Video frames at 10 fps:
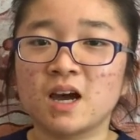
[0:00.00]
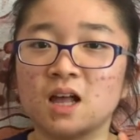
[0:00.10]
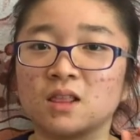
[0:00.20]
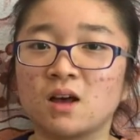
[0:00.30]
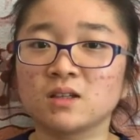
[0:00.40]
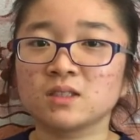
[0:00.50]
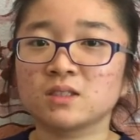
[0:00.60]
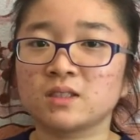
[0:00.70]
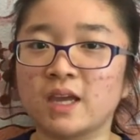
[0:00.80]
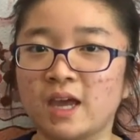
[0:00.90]

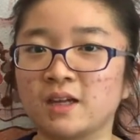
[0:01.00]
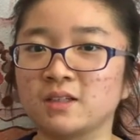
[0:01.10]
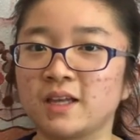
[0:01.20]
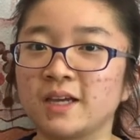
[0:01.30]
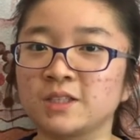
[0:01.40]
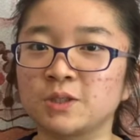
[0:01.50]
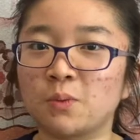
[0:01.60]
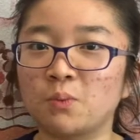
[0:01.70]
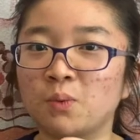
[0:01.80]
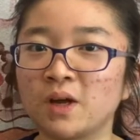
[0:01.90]
logically analyze
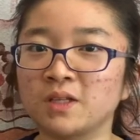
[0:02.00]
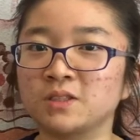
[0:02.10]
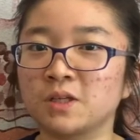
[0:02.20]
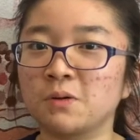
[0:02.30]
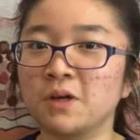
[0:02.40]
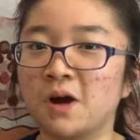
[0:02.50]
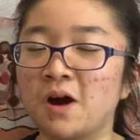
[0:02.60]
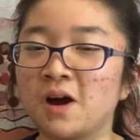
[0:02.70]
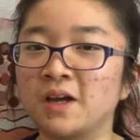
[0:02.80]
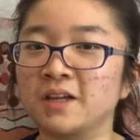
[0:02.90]
what is going
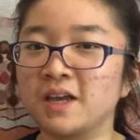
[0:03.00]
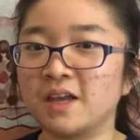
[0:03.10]
on